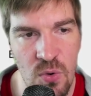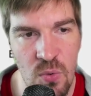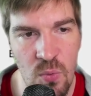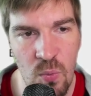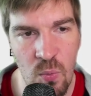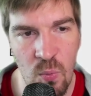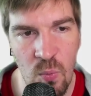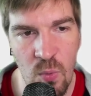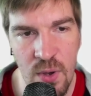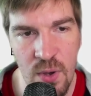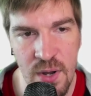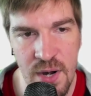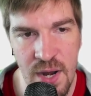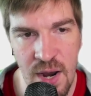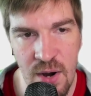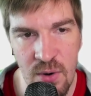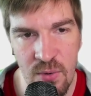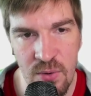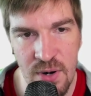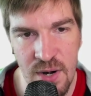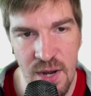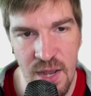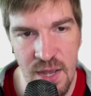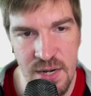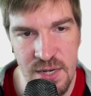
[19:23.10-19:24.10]
So 1
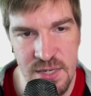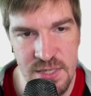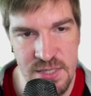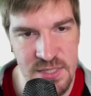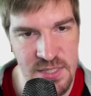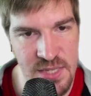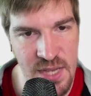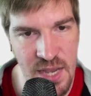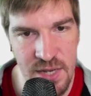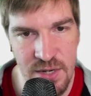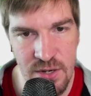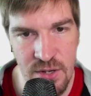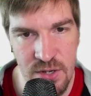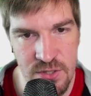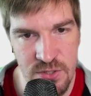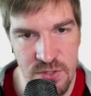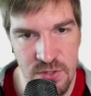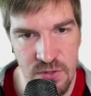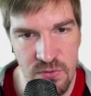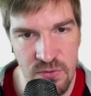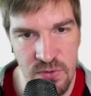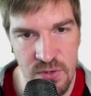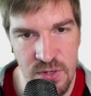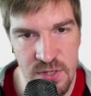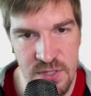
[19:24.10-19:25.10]
hour on a side
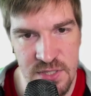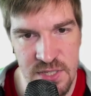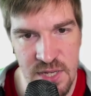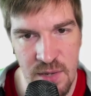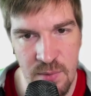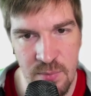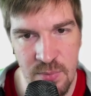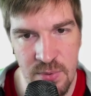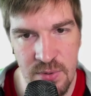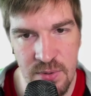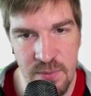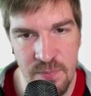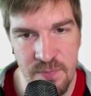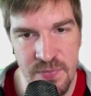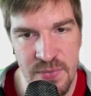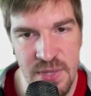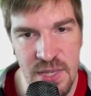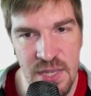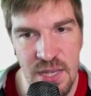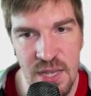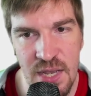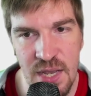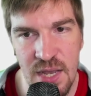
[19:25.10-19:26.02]
hustle, for example,